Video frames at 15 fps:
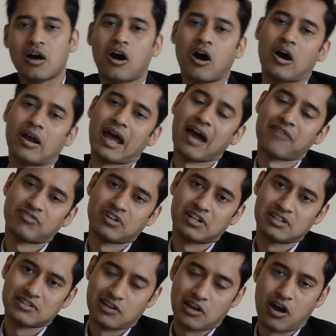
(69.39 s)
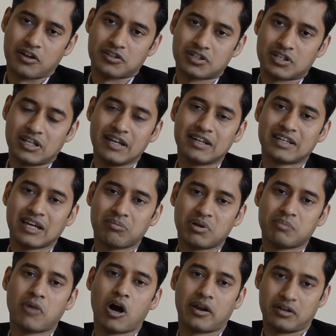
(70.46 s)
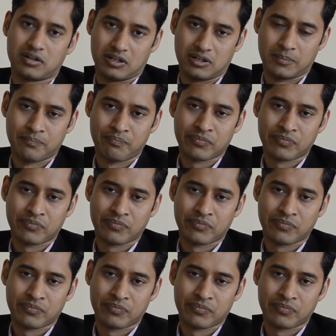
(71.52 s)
or after it is launched, it can be monitored.